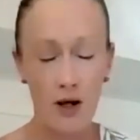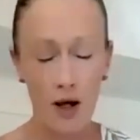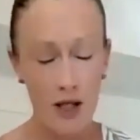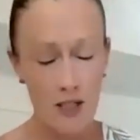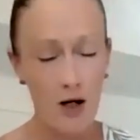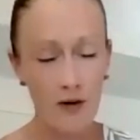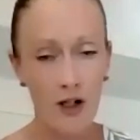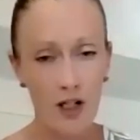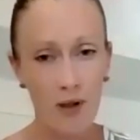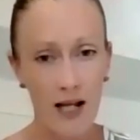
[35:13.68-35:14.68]
is not the
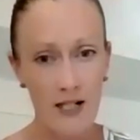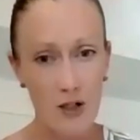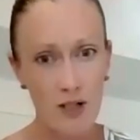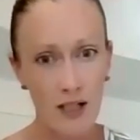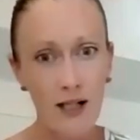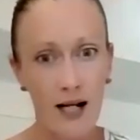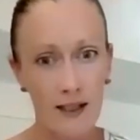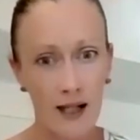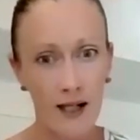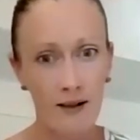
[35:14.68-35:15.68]
only place you can
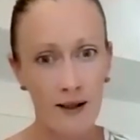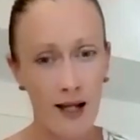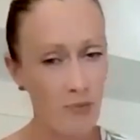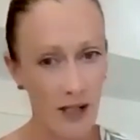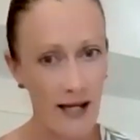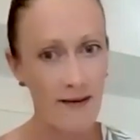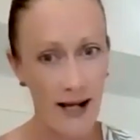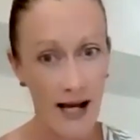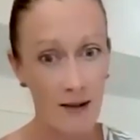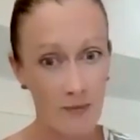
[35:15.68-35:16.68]
incarnate and play the
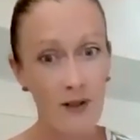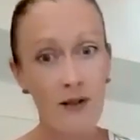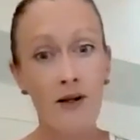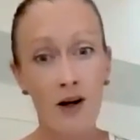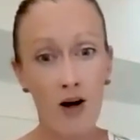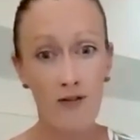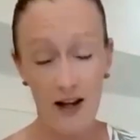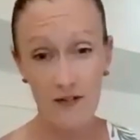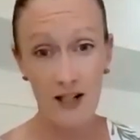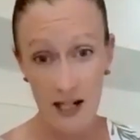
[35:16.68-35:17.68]
game of
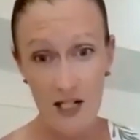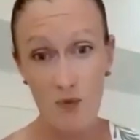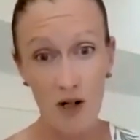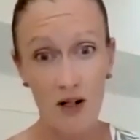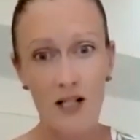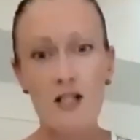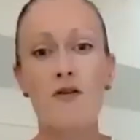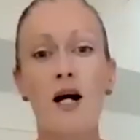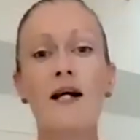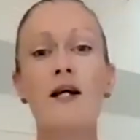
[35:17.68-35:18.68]
having an experience,
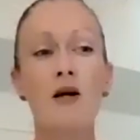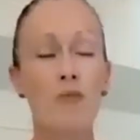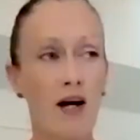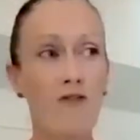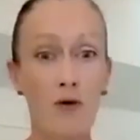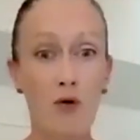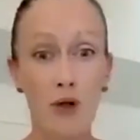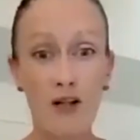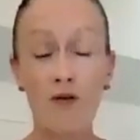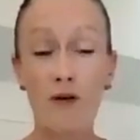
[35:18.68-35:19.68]
right? But for
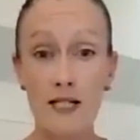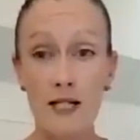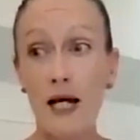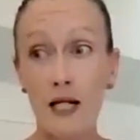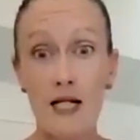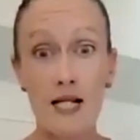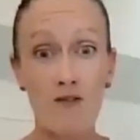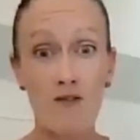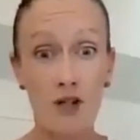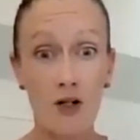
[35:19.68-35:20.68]
whatever reason, it is
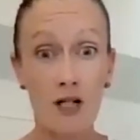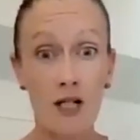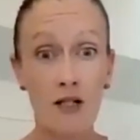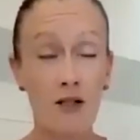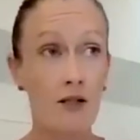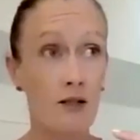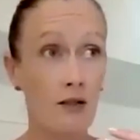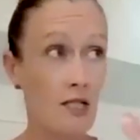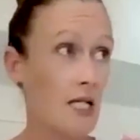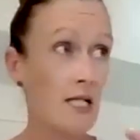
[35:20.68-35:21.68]
a very
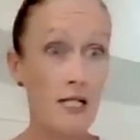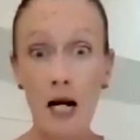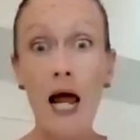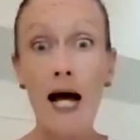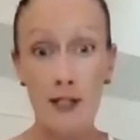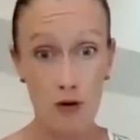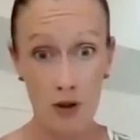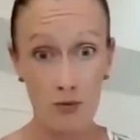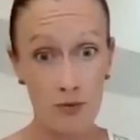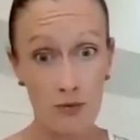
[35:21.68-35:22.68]
intense
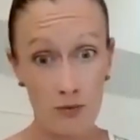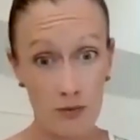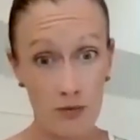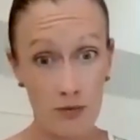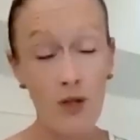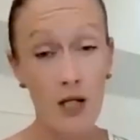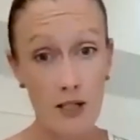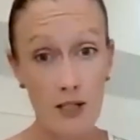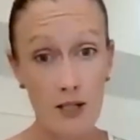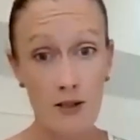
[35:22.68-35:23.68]
classroom,
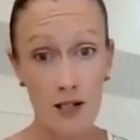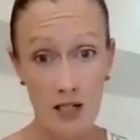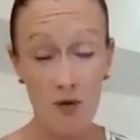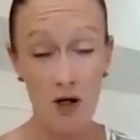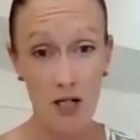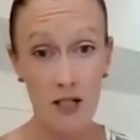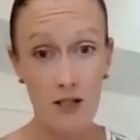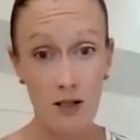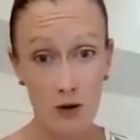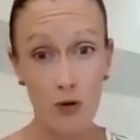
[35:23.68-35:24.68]
this
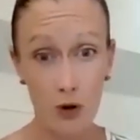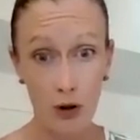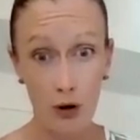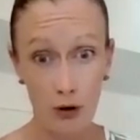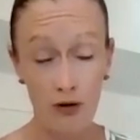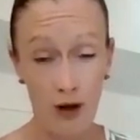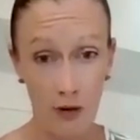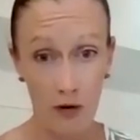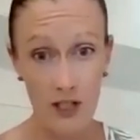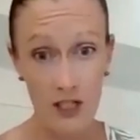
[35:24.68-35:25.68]
experience called Earth and
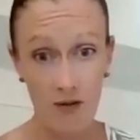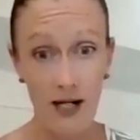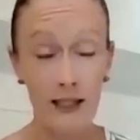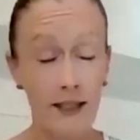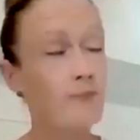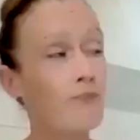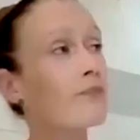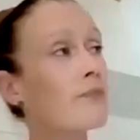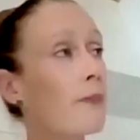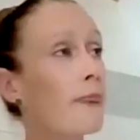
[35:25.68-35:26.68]
3D reality.
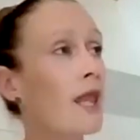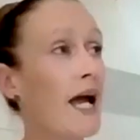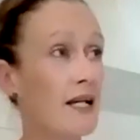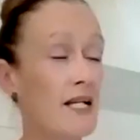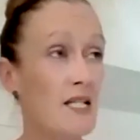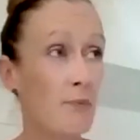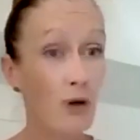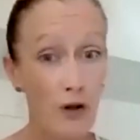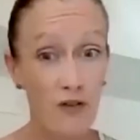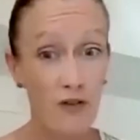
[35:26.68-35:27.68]
And it is a
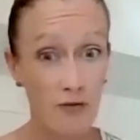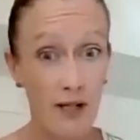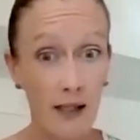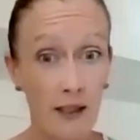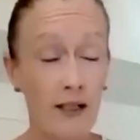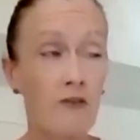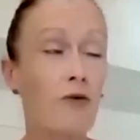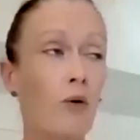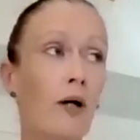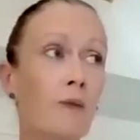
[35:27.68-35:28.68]
perfect reality
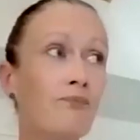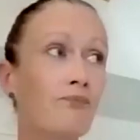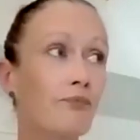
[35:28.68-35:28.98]
for